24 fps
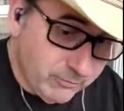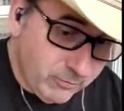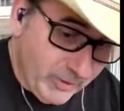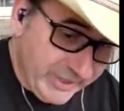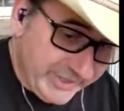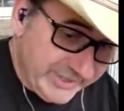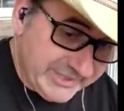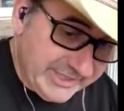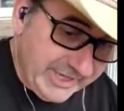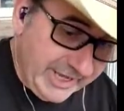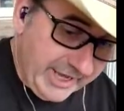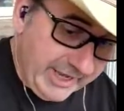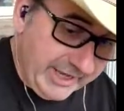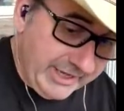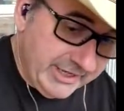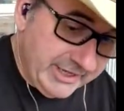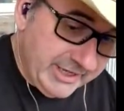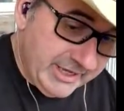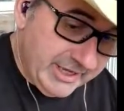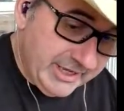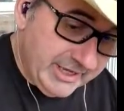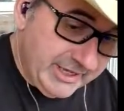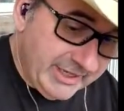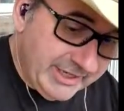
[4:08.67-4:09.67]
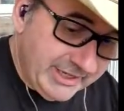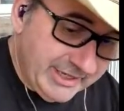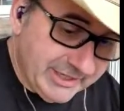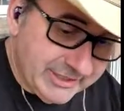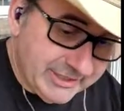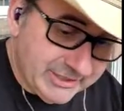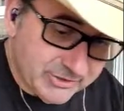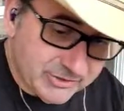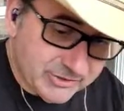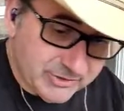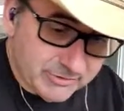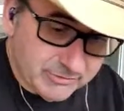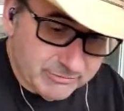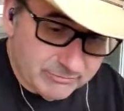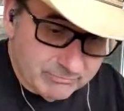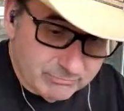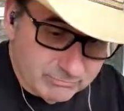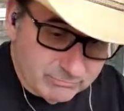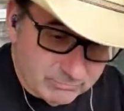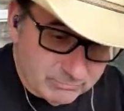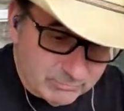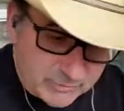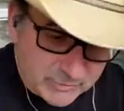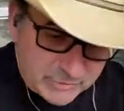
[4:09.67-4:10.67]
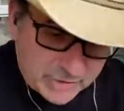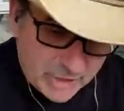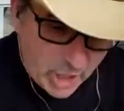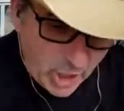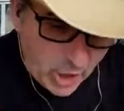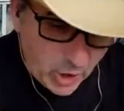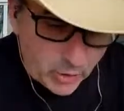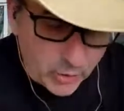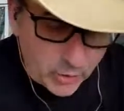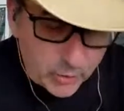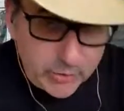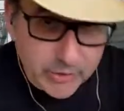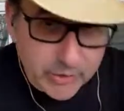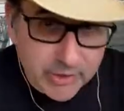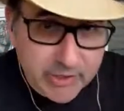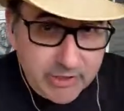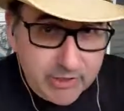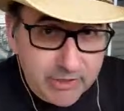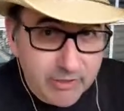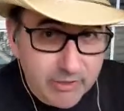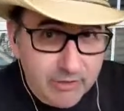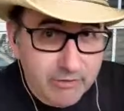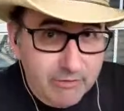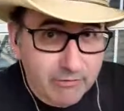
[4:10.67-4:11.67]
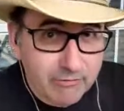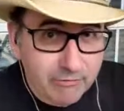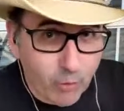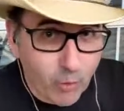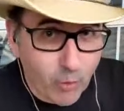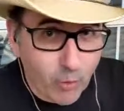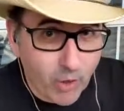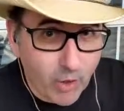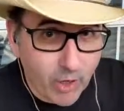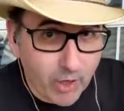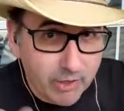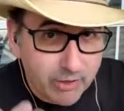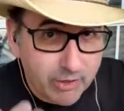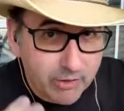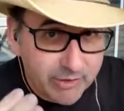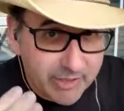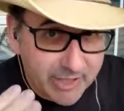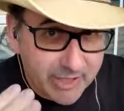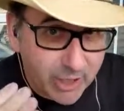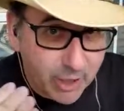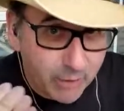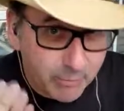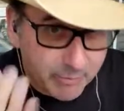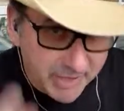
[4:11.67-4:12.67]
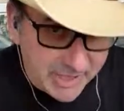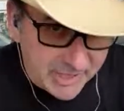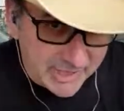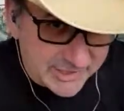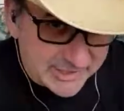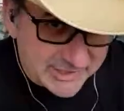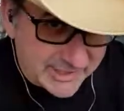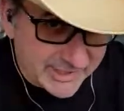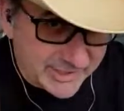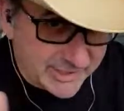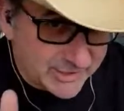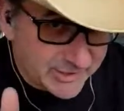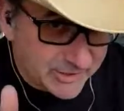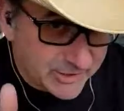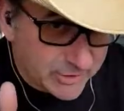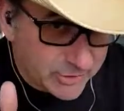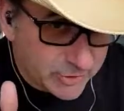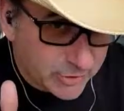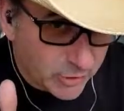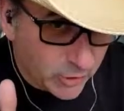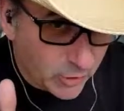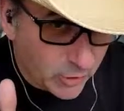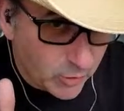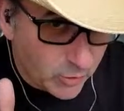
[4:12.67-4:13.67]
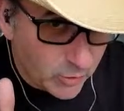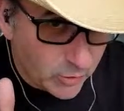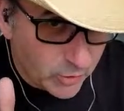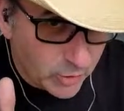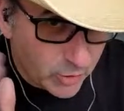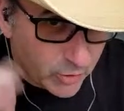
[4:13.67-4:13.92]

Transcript: Fuente is known for their abilities to